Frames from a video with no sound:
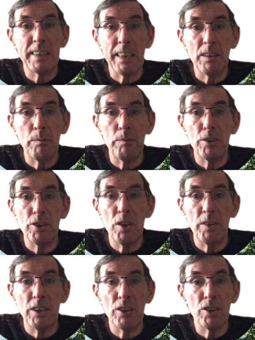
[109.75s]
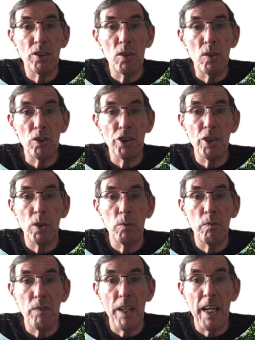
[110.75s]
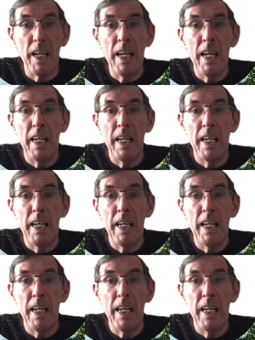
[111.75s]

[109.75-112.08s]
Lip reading: talent for turning talk show fare